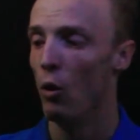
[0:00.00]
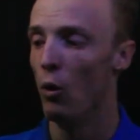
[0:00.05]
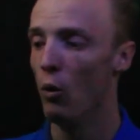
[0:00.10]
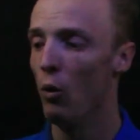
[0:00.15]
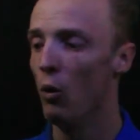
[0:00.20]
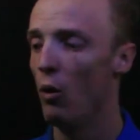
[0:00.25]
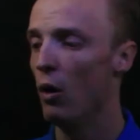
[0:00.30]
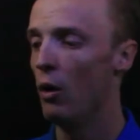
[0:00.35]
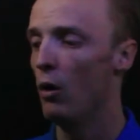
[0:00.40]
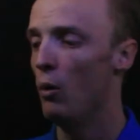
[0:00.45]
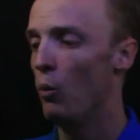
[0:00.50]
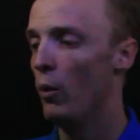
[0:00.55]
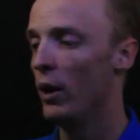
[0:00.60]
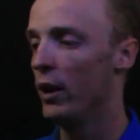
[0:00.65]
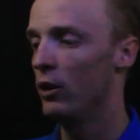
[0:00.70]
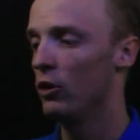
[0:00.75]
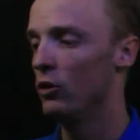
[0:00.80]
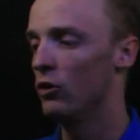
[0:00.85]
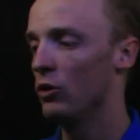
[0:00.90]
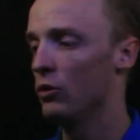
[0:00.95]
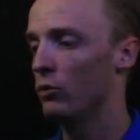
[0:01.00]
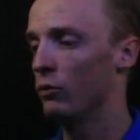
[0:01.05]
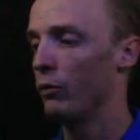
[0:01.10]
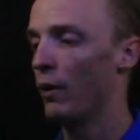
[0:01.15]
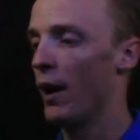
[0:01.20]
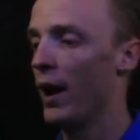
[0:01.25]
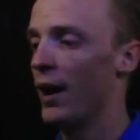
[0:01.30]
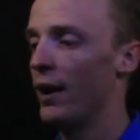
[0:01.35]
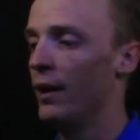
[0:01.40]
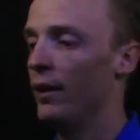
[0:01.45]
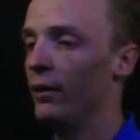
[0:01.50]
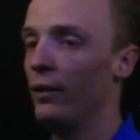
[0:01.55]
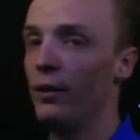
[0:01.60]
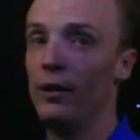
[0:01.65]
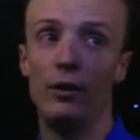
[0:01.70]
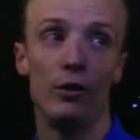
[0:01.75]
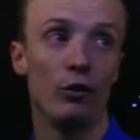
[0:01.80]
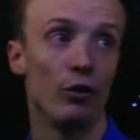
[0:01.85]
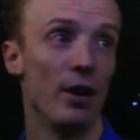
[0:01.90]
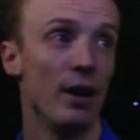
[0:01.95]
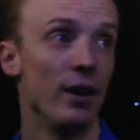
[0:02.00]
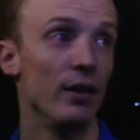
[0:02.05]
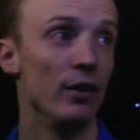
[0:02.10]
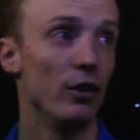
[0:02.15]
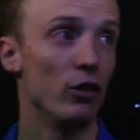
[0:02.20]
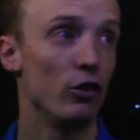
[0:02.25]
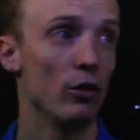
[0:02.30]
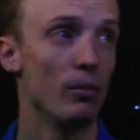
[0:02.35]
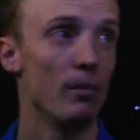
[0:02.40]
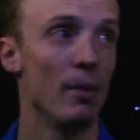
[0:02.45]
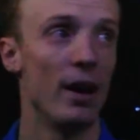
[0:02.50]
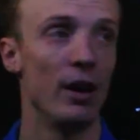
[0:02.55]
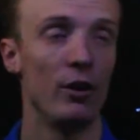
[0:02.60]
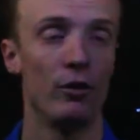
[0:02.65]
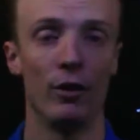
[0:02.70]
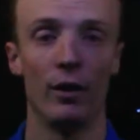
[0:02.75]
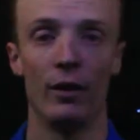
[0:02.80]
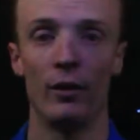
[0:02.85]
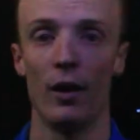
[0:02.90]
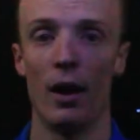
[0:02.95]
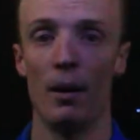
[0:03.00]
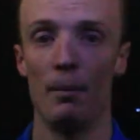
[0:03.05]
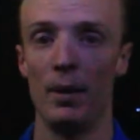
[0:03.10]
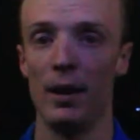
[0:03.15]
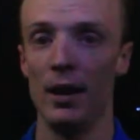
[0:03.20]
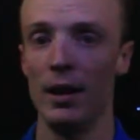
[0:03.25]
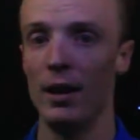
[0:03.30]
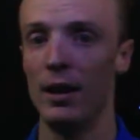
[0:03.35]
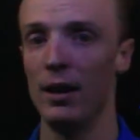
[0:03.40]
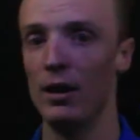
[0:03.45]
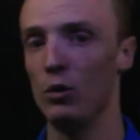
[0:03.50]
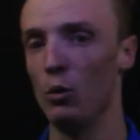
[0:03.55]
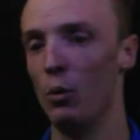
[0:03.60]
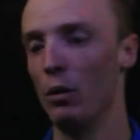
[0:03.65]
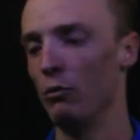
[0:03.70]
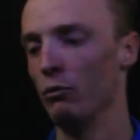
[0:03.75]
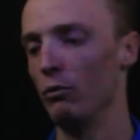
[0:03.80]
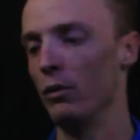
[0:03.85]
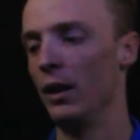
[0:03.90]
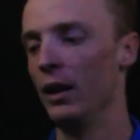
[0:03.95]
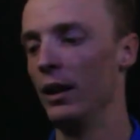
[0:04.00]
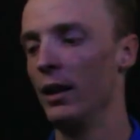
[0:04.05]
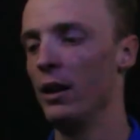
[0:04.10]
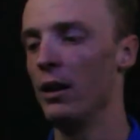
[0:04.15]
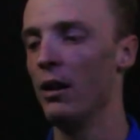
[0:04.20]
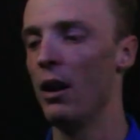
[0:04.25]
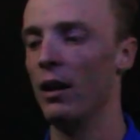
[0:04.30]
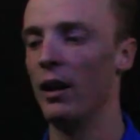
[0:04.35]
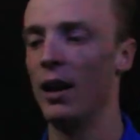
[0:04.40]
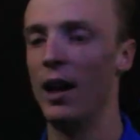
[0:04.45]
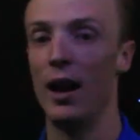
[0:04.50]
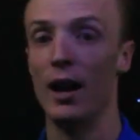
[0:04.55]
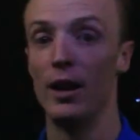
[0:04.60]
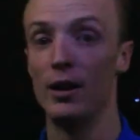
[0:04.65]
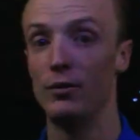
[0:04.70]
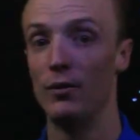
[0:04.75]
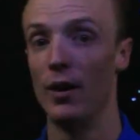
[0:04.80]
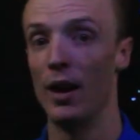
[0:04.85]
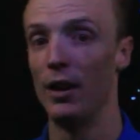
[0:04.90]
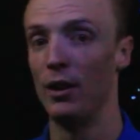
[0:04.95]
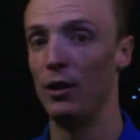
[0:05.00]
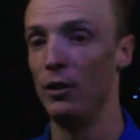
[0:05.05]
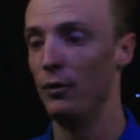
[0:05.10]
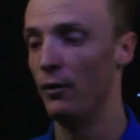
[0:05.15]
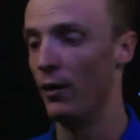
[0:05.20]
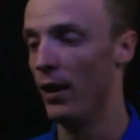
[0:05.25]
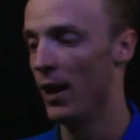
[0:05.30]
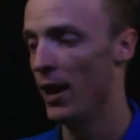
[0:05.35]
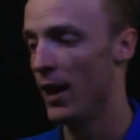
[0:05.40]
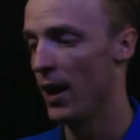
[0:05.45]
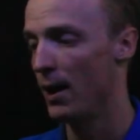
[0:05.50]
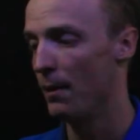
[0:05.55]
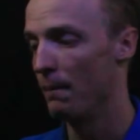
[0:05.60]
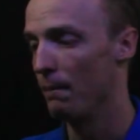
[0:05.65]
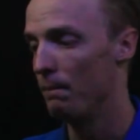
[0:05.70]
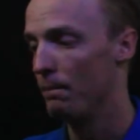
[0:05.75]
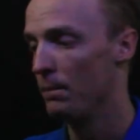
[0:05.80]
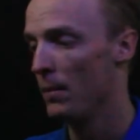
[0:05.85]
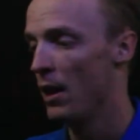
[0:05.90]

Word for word: Or we could just raise this transition matrix up here to a really large value for n.